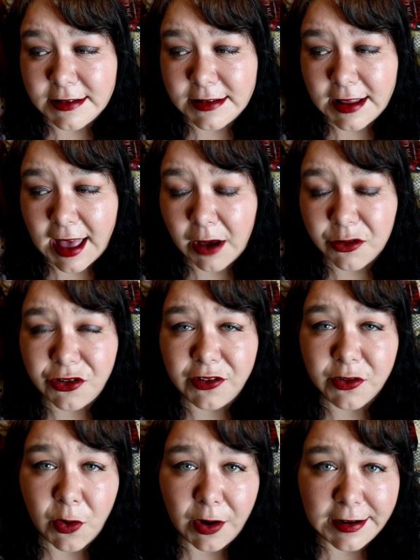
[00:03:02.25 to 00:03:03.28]
how
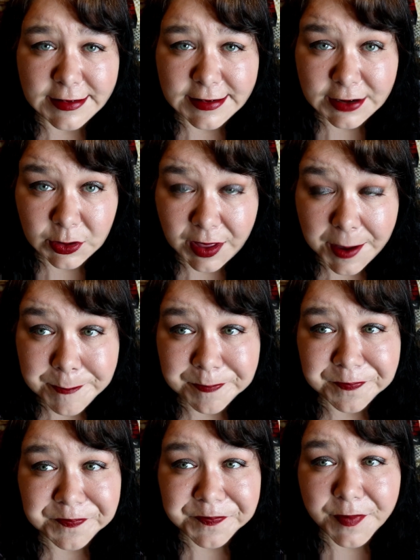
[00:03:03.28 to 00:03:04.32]
she's going to do them.
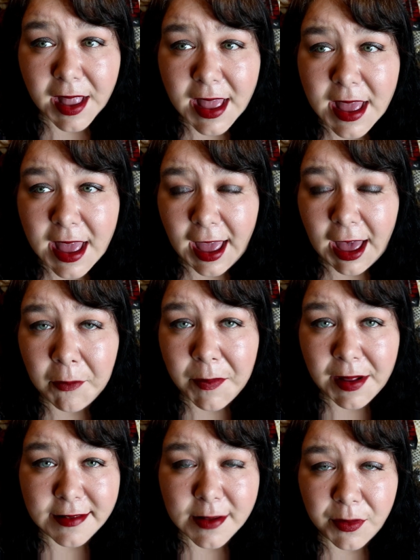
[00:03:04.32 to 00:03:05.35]
And we
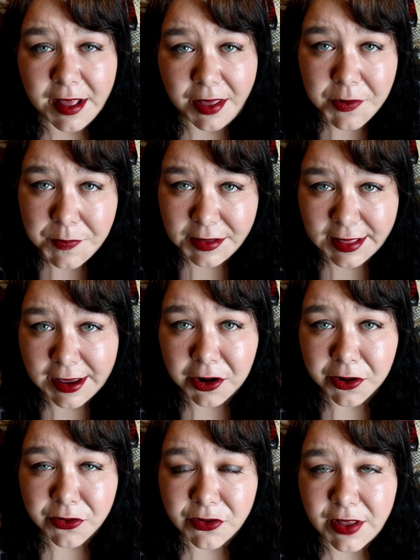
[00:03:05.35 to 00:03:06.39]
meet some of the other
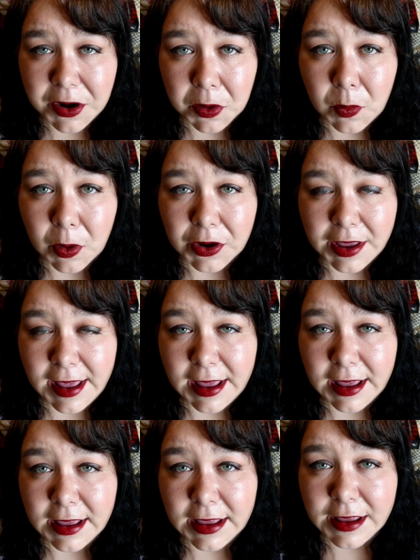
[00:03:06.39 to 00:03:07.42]
players that are working
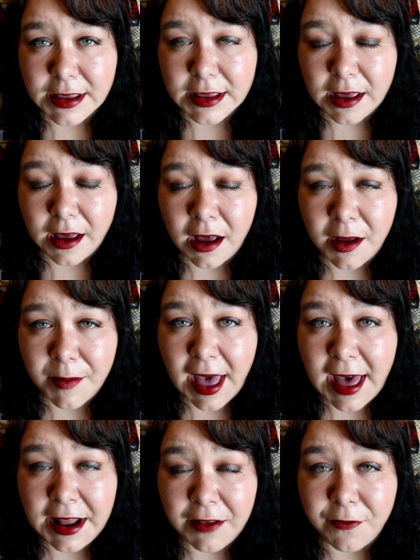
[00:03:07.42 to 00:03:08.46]

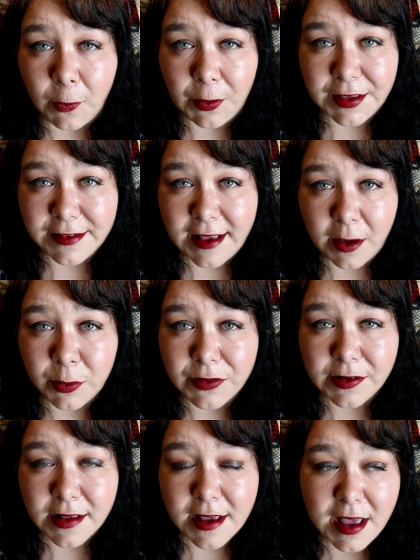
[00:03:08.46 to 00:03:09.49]
at and for this
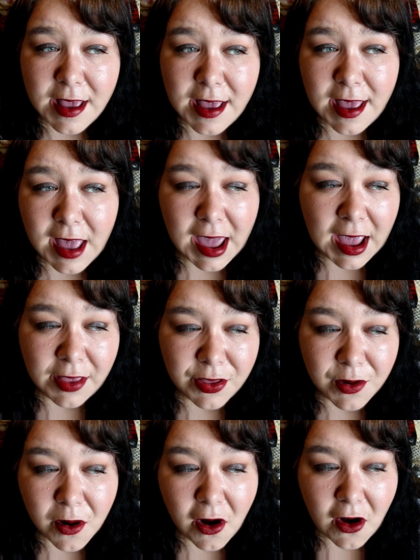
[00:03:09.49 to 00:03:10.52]
house. And
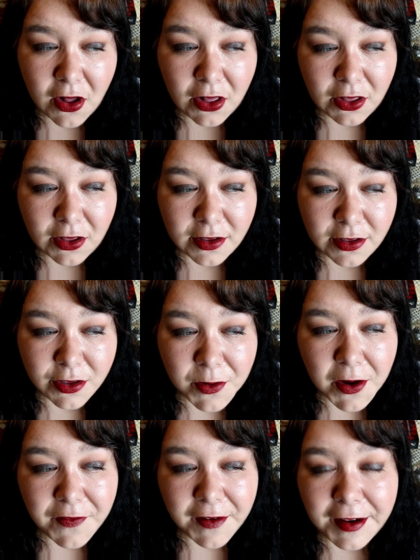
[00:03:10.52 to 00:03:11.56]
they're all
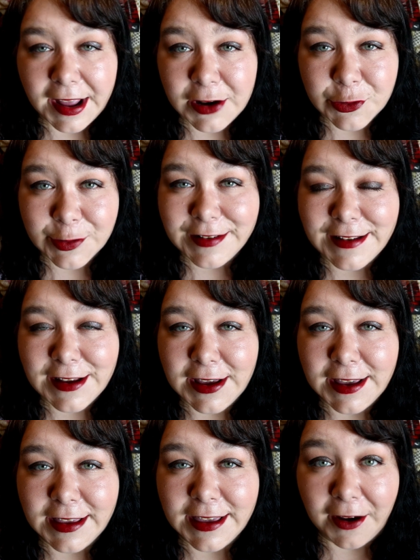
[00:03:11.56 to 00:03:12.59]
very
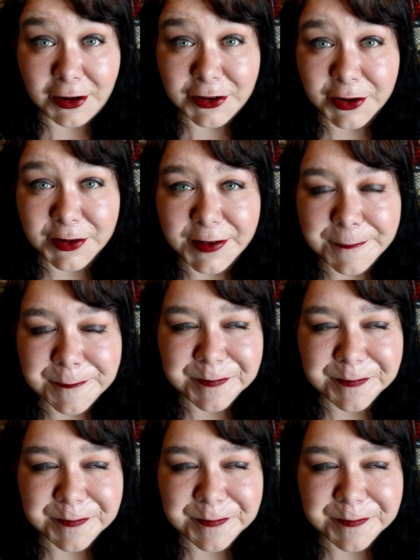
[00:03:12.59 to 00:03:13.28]
interesting characters.